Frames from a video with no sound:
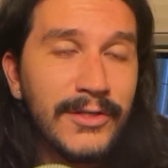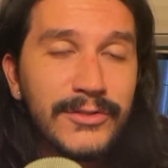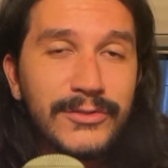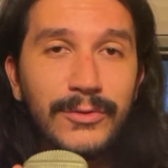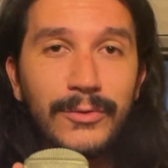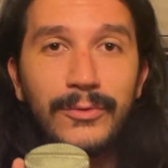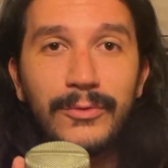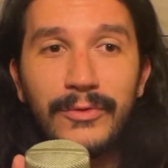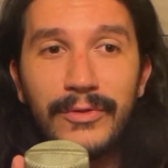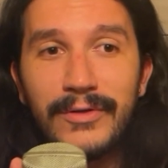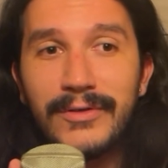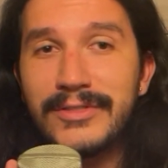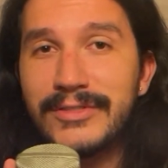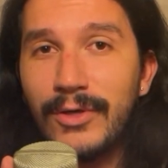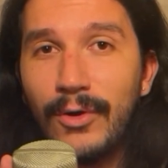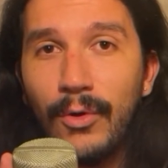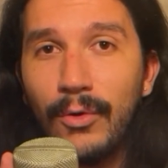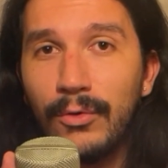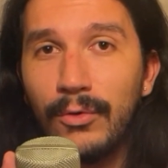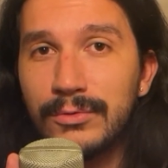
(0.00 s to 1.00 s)
So there is
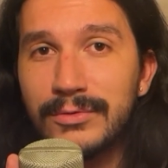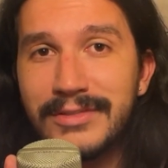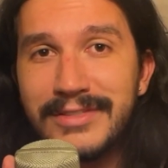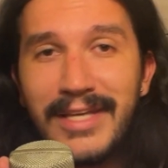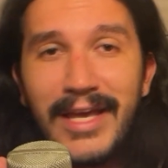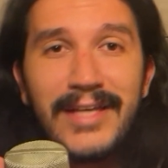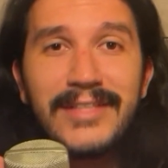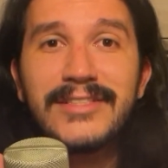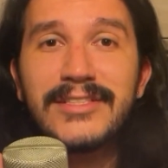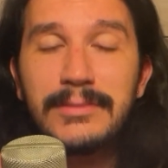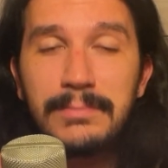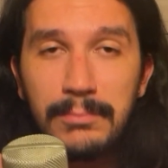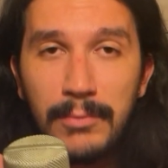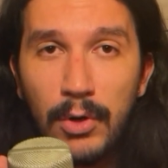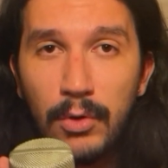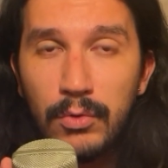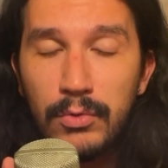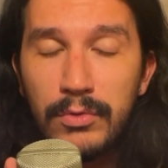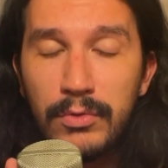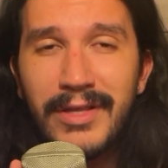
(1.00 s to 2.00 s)
a whole test
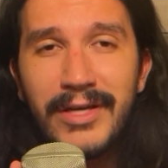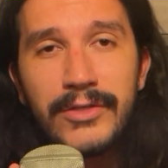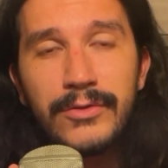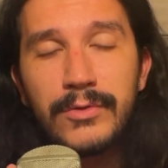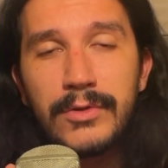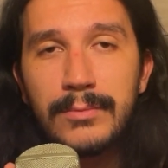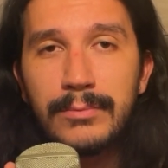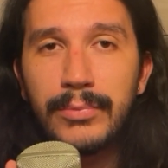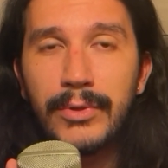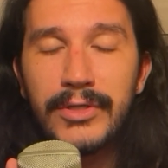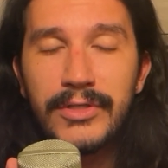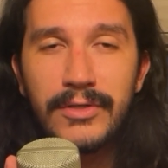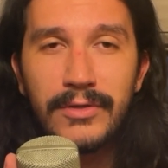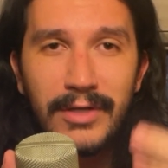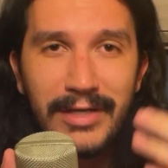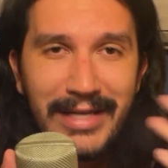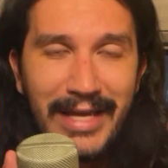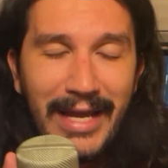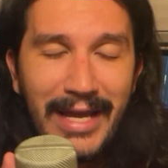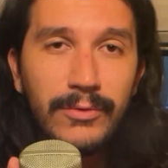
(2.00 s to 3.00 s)
mode that you can put
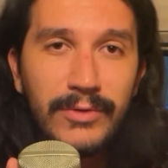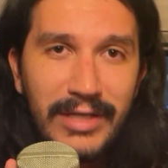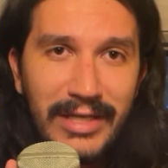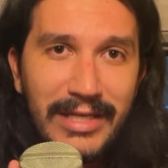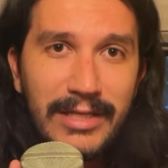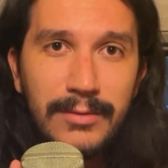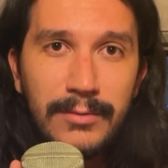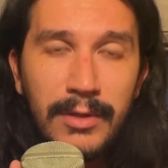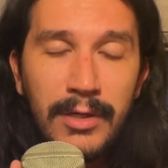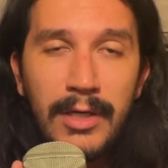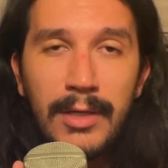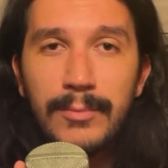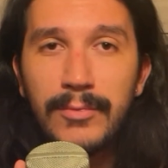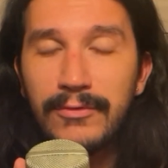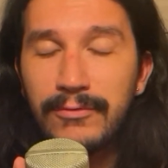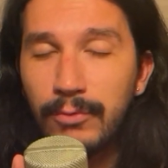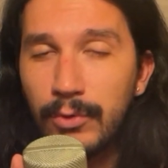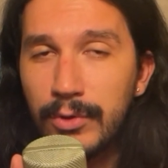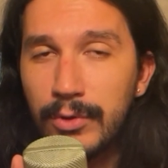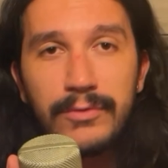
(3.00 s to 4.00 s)
your account in
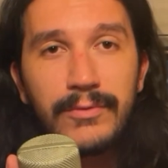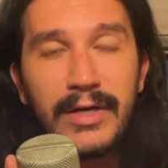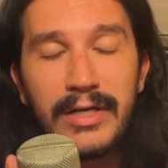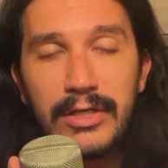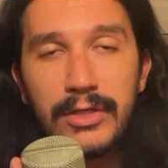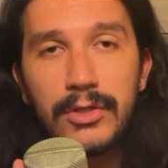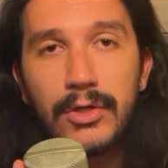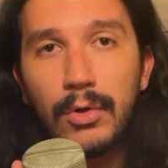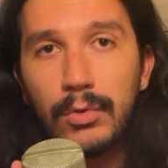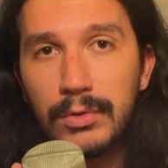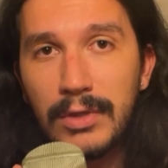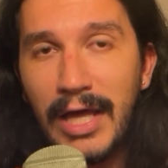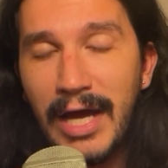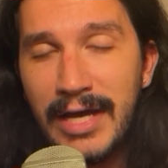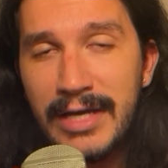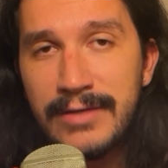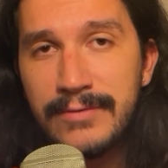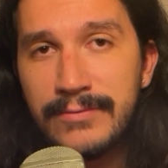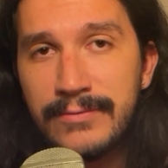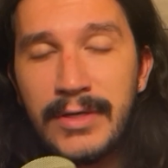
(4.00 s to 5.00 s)
before you're ready to go
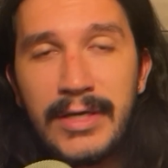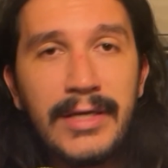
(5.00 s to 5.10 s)
live.